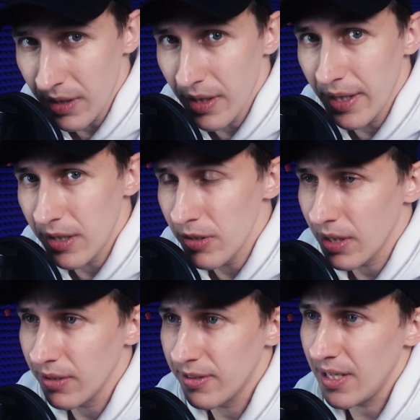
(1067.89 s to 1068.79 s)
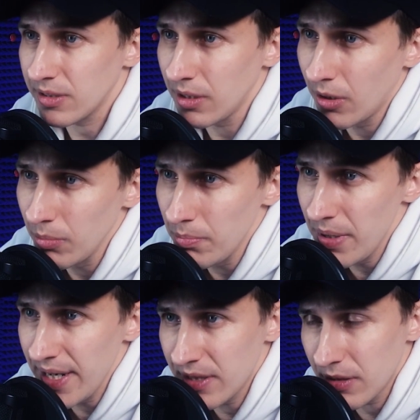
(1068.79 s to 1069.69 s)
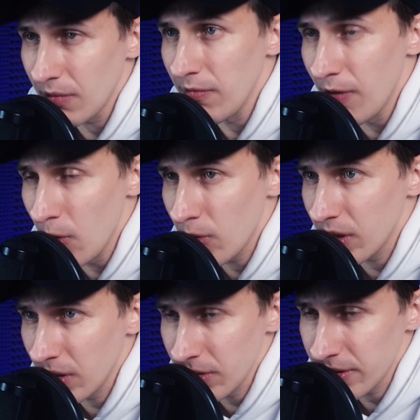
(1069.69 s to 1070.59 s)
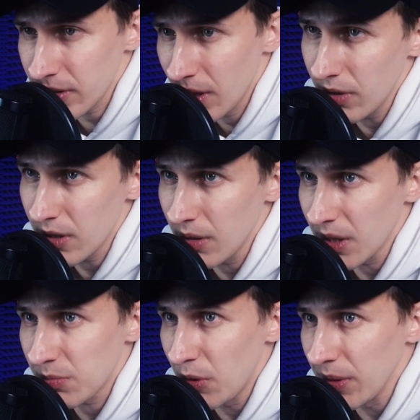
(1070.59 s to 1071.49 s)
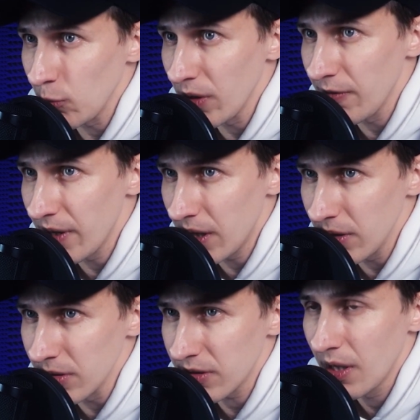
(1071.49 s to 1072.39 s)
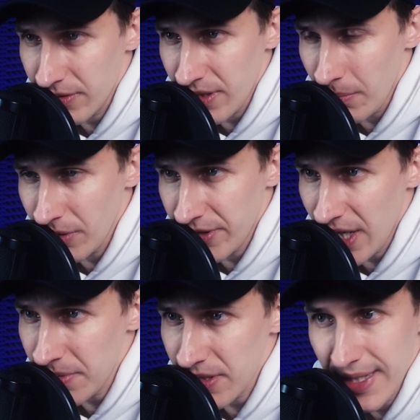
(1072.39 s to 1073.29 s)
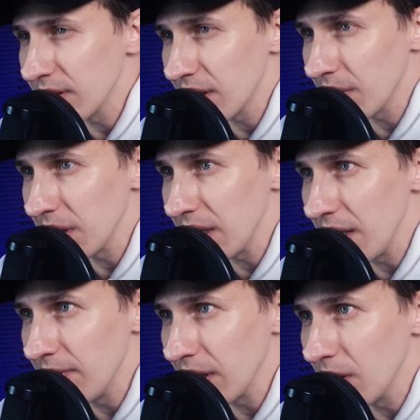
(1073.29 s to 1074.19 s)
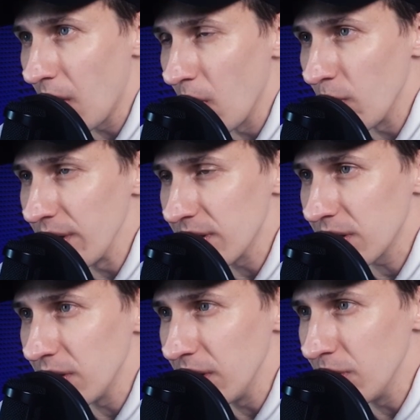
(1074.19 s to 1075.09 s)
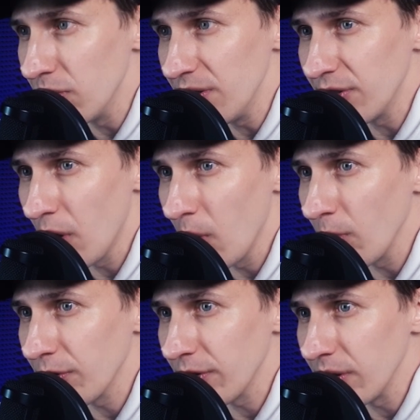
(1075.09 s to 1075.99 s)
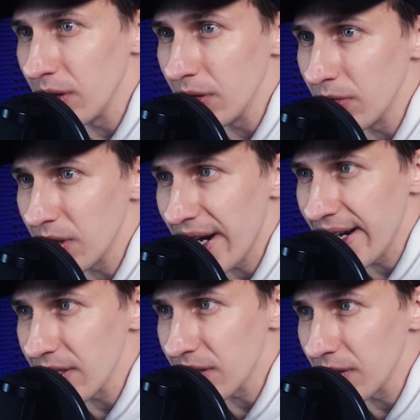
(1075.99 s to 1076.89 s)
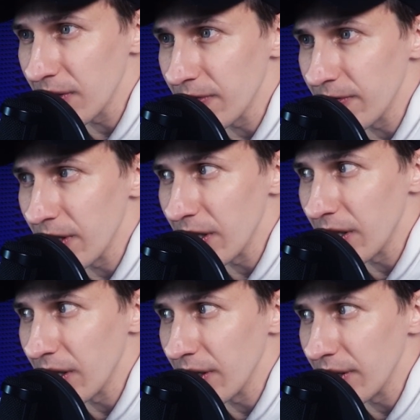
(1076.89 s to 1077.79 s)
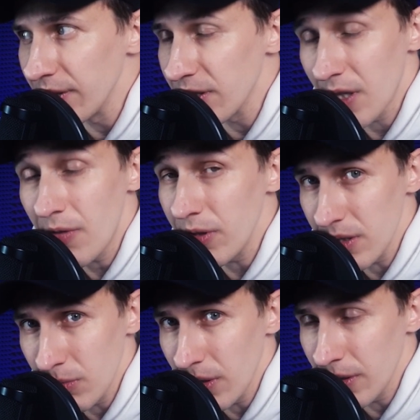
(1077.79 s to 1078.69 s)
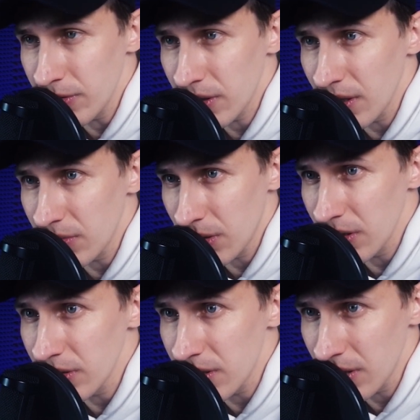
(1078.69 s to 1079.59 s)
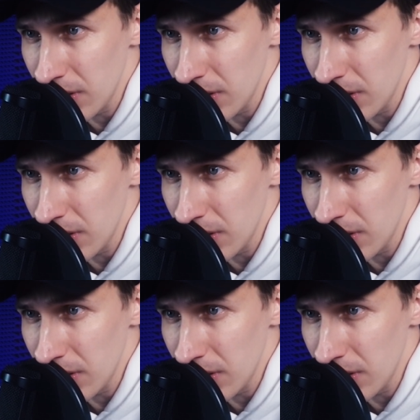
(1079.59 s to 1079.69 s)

Like you can test it on bass, on vocals, you can experiment with various sample types, and it's going to be giving you always new results and new kinds of discoveries with those things, because it's a